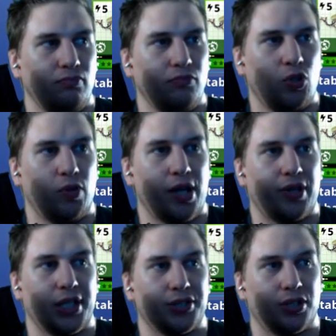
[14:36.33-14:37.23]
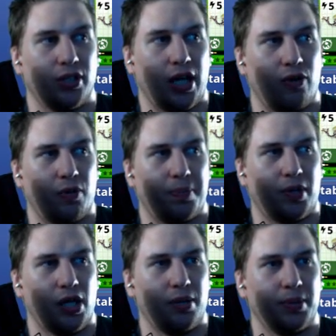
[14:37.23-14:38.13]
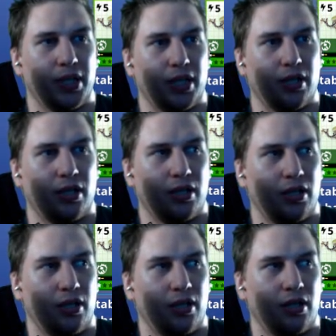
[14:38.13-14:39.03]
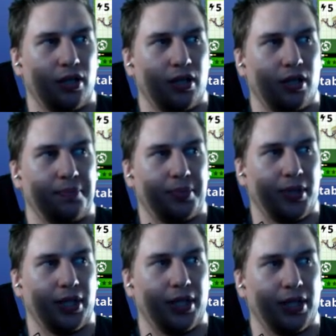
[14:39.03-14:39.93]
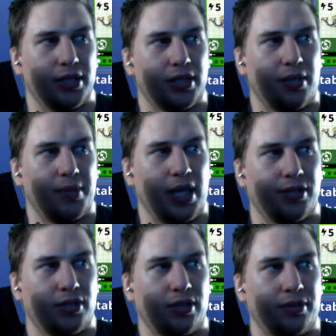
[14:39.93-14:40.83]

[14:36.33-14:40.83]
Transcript: what I think is good. I will probably bring this up next.